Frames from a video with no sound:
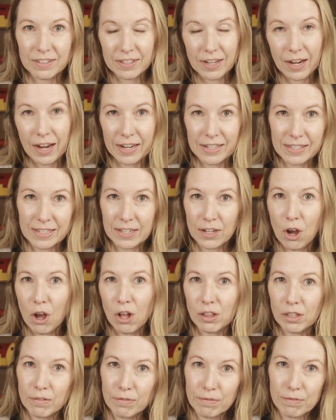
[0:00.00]
ties in
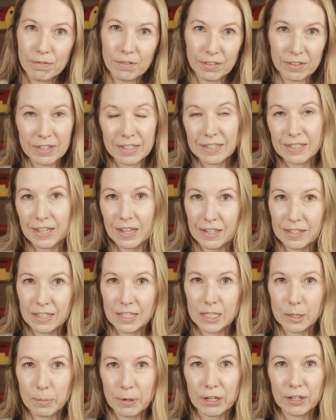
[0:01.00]
all of these
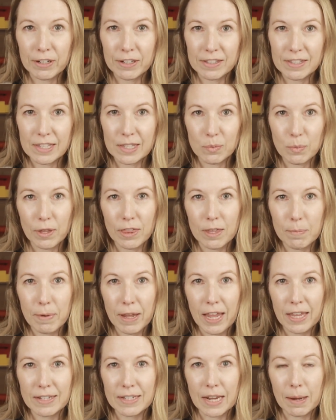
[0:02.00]
kids' experiences with the
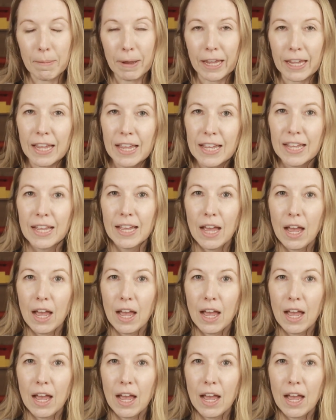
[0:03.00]
pandemic,